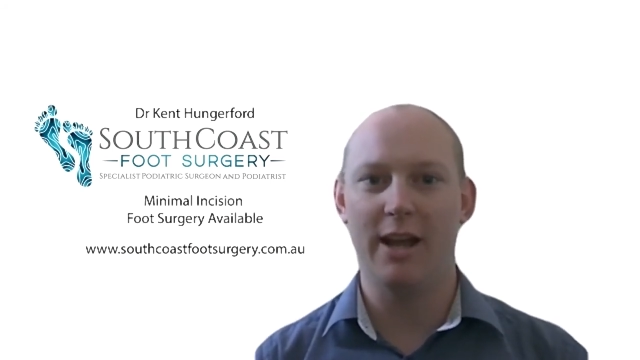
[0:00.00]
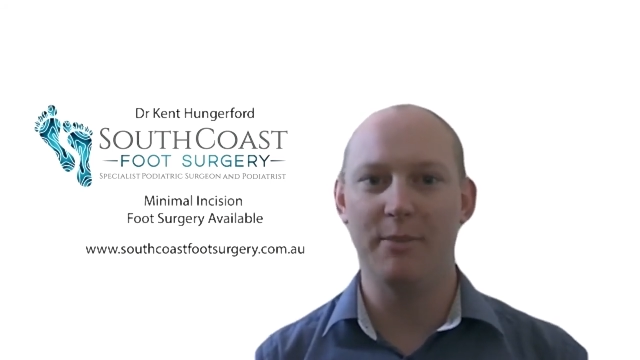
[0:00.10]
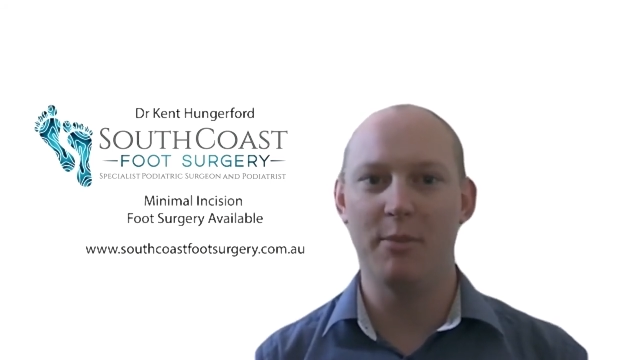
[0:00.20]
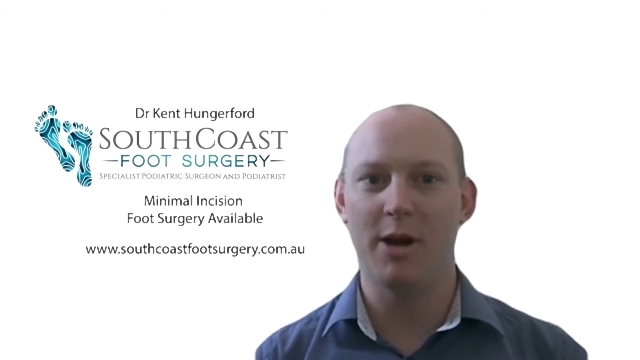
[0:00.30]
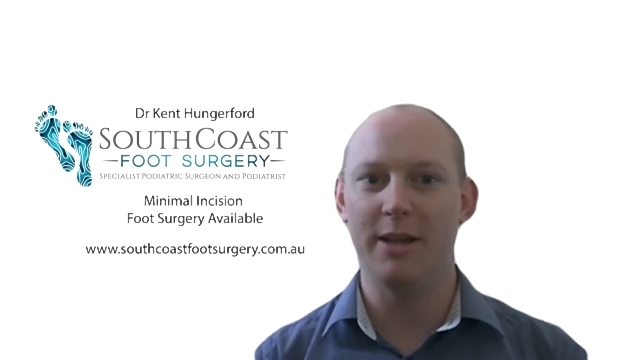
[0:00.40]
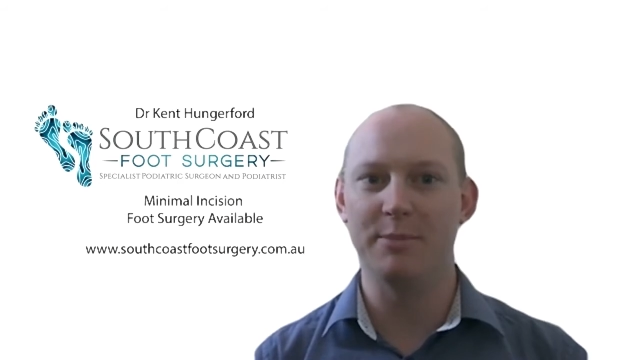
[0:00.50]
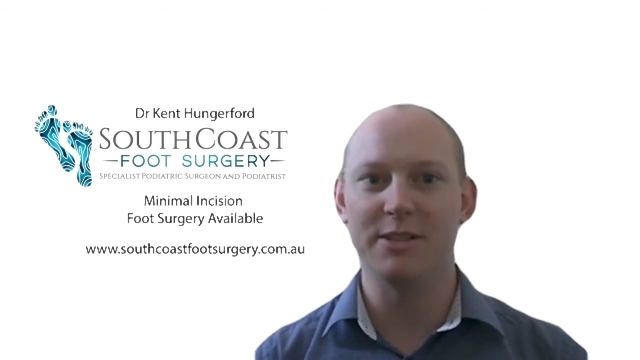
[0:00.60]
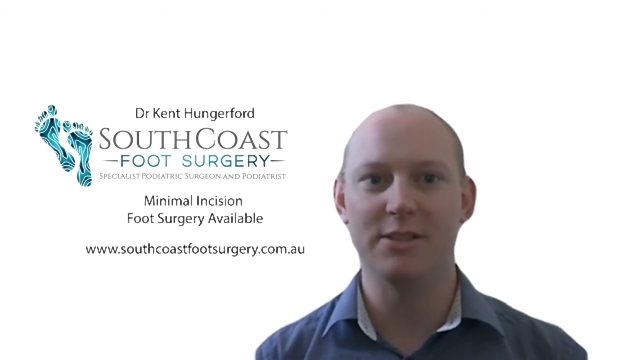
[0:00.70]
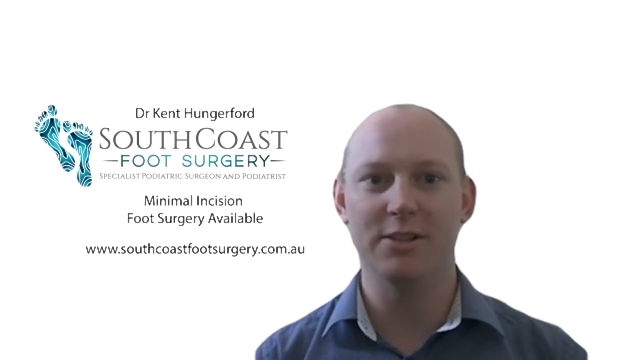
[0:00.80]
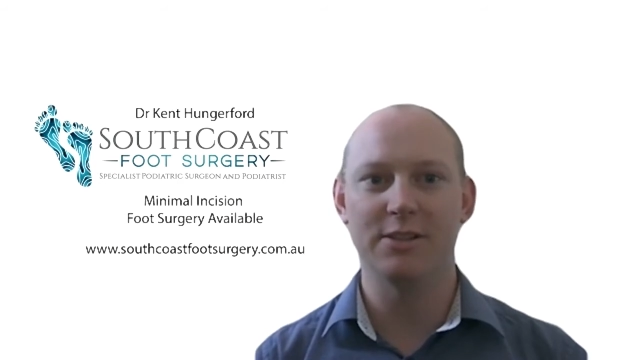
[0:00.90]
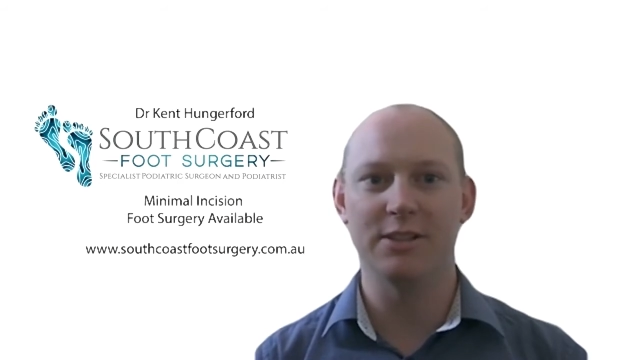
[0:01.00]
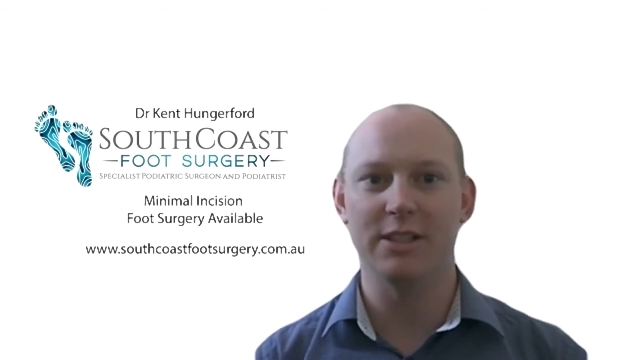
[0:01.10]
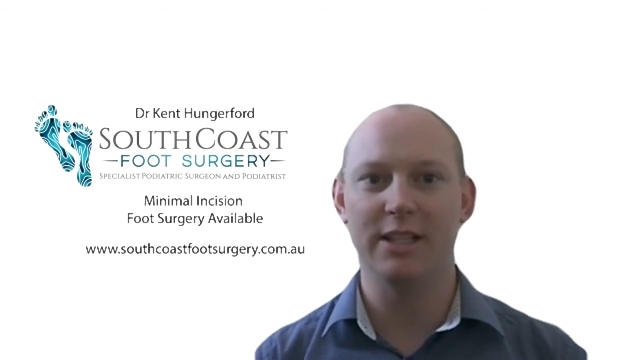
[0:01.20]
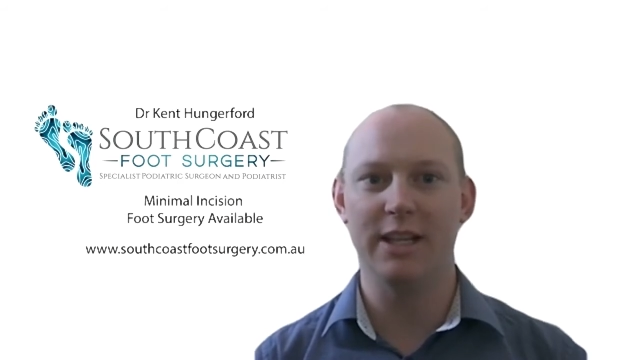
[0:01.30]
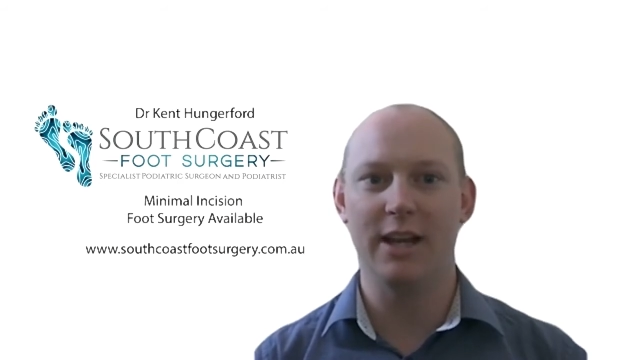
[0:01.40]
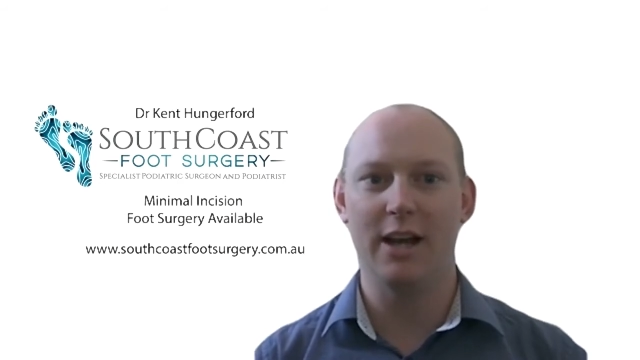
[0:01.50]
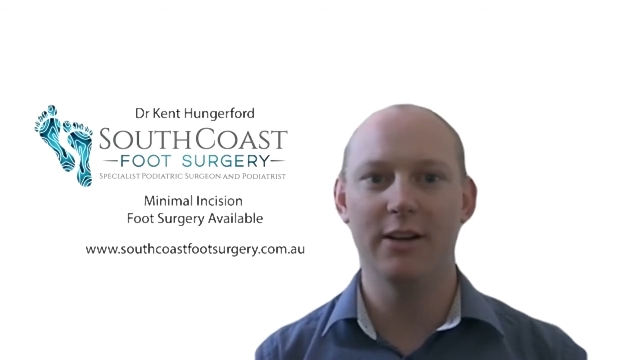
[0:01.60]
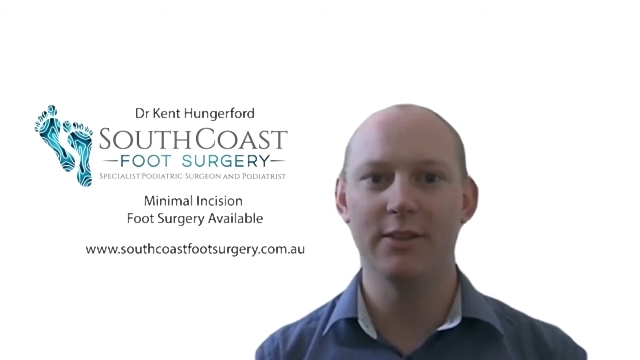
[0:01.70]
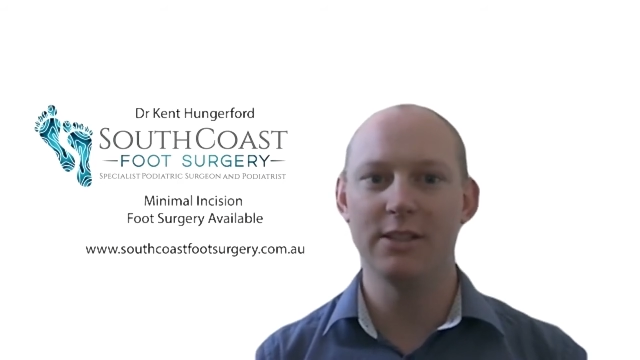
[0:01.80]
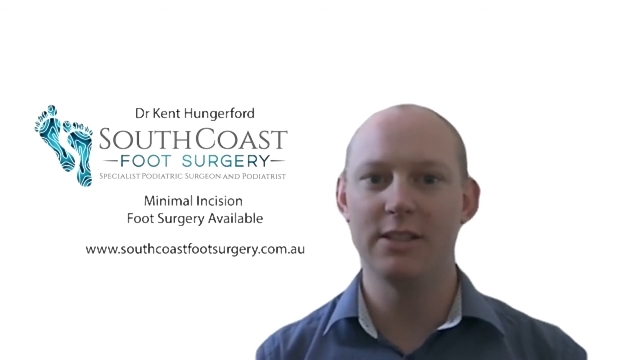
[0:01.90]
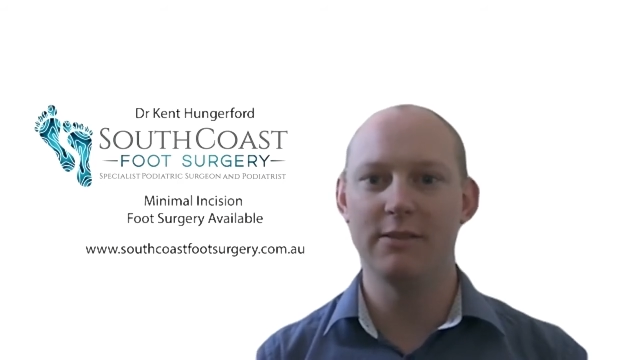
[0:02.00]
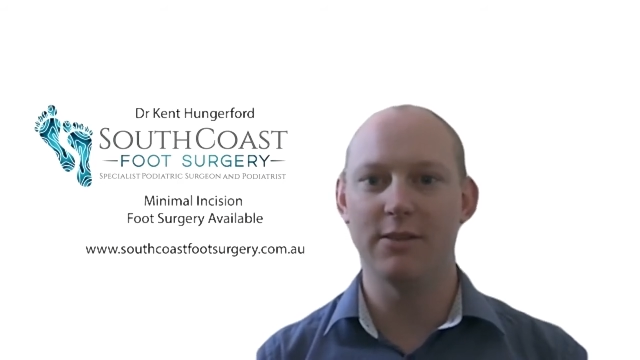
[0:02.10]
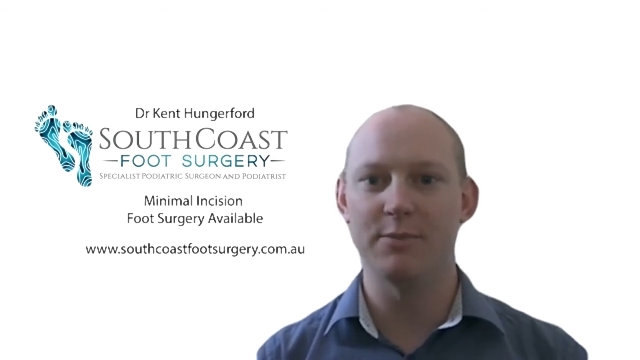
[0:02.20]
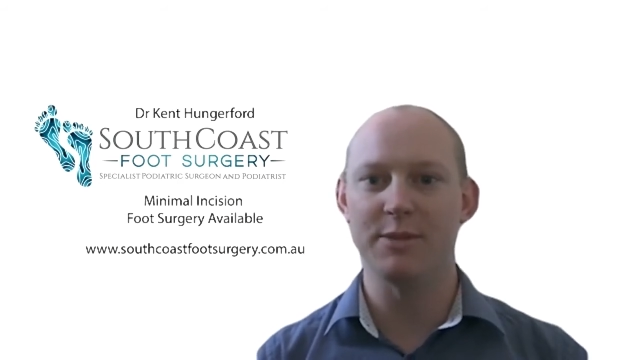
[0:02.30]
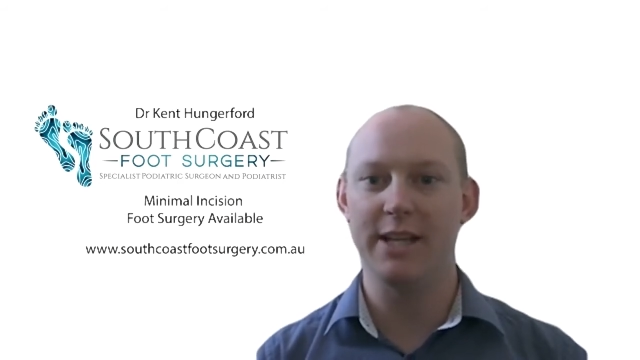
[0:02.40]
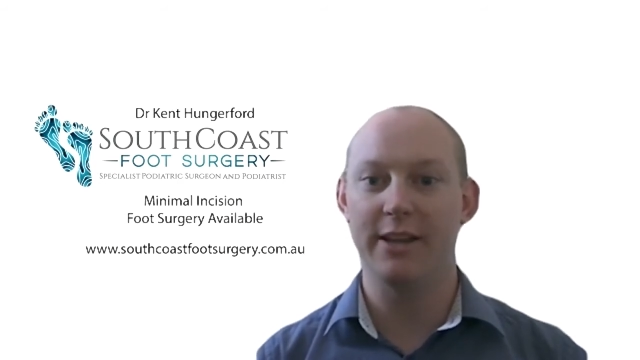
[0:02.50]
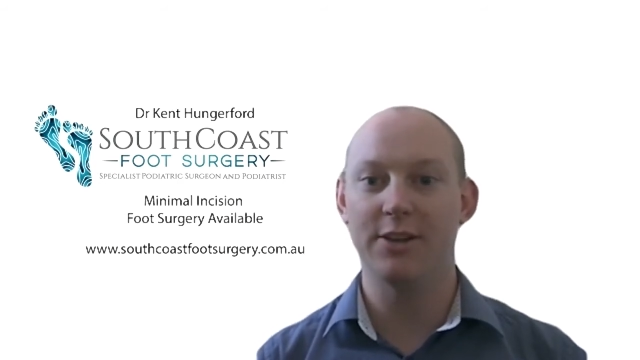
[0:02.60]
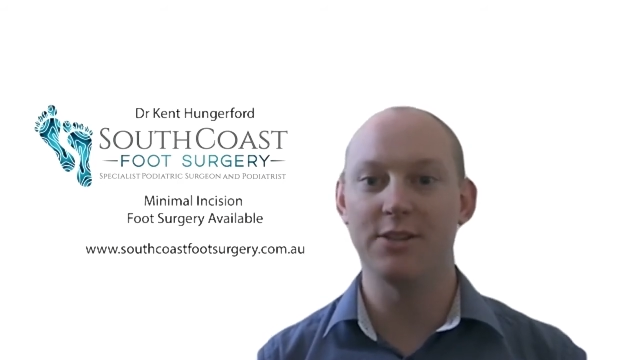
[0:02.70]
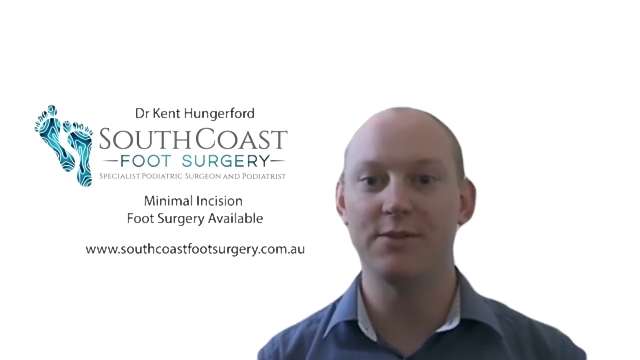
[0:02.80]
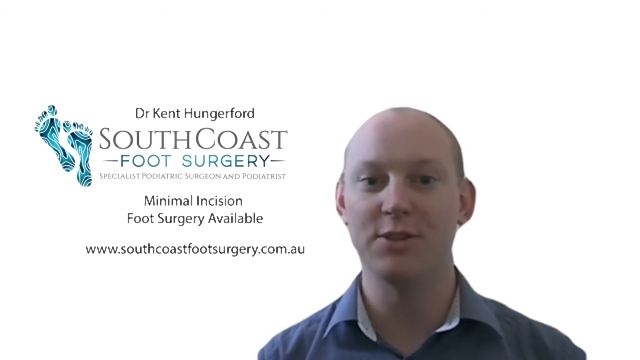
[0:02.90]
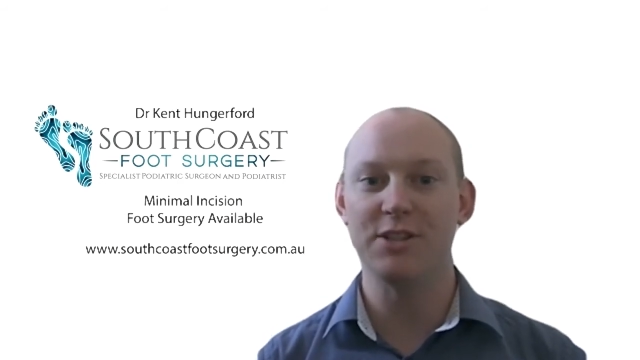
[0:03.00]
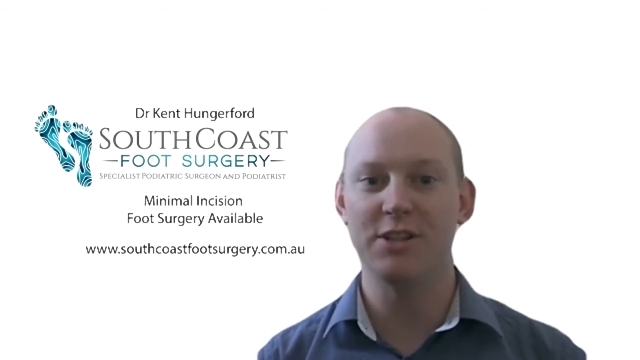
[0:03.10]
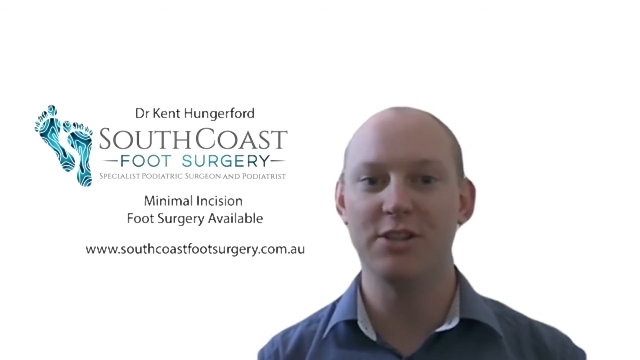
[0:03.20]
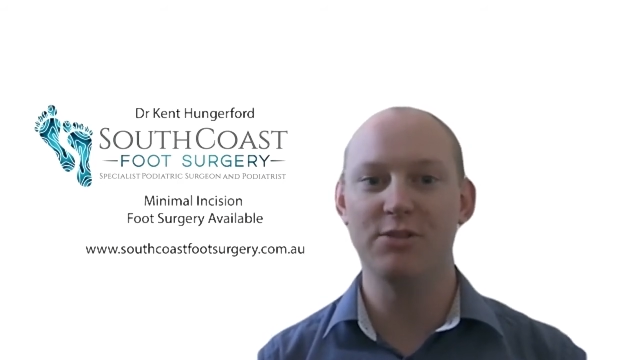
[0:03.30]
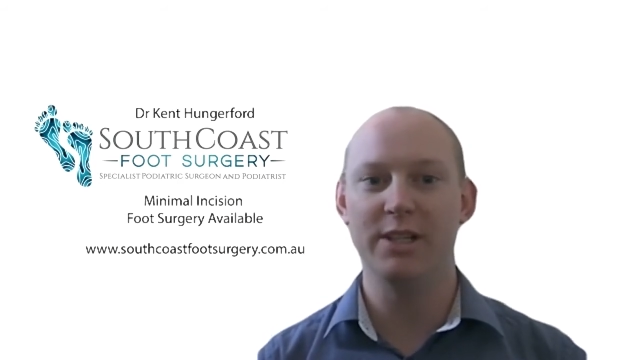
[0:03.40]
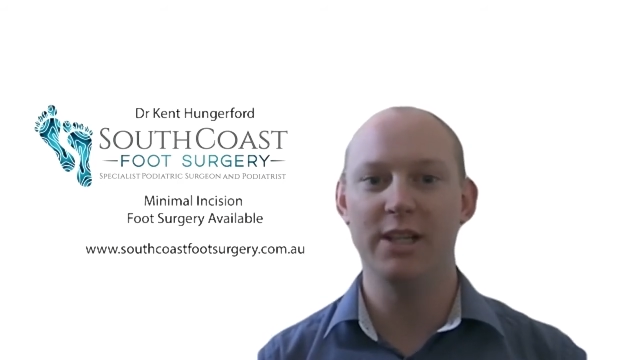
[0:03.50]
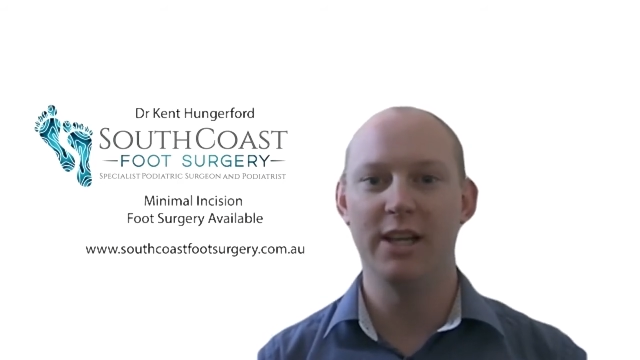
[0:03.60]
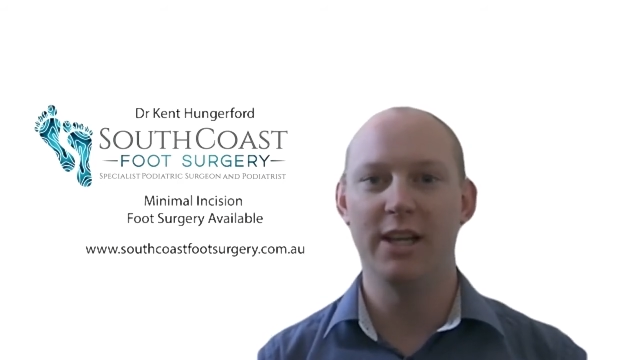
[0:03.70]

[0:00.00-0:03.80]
My name is Dr. Kent Hungerford from South Coast Foot Surgery.